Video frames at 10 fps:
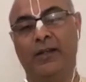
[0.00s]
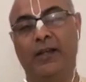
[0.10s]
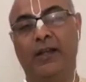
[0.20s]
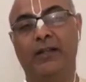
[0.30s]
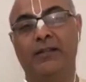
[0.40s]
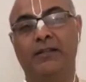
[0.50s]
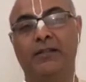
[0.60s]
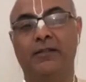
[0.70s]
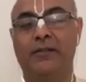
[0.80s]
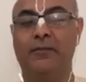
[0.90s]
And
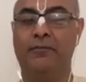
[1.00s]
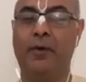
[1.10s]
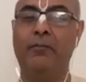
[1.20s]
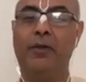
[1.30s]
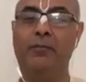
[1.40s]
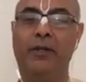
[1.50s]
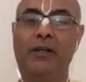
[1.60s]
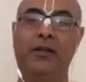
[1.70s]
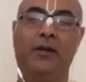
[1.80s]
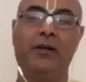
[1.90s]

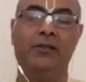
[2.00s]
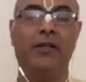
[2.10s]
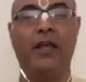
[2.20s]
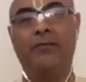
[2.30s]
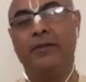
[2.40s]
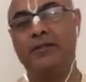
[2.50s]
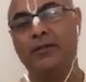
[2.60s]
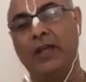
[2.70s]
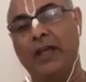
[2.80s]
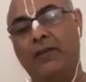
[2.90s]
bumblebee also happens
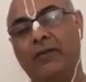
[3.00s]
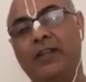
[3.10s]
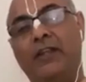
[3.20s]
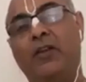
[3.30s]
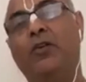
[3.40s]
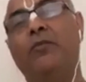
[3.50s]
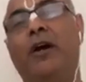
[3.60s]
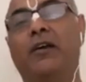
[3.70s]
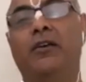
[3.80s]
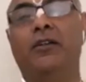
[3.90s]
to have a yellow
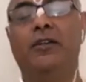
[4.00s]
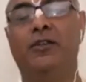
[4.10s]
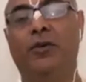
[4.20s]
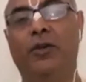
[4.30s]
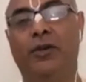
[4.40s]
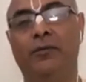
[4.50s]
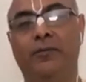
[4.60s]
mark on the shoulder.